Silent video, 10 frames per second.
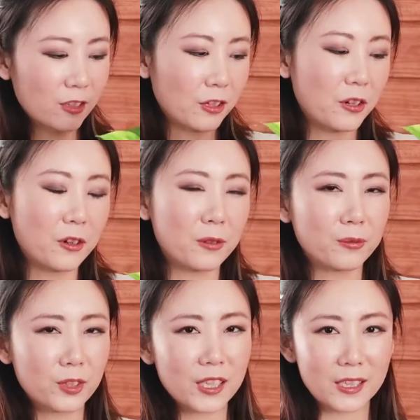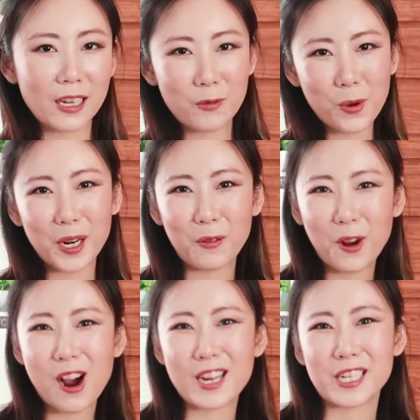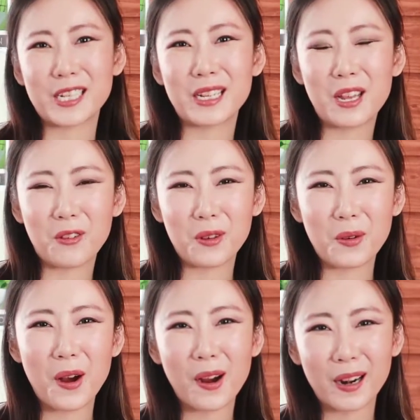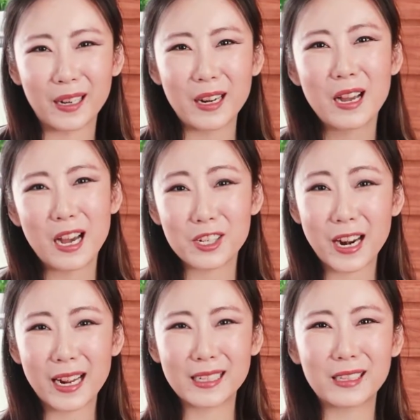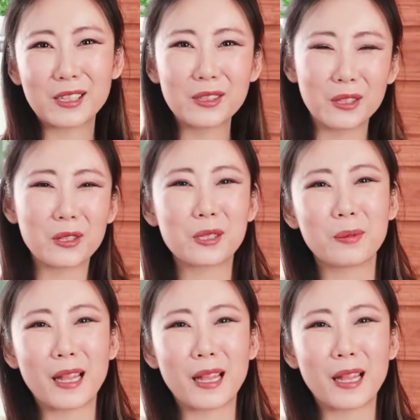So just a word of caution if you are attracted to those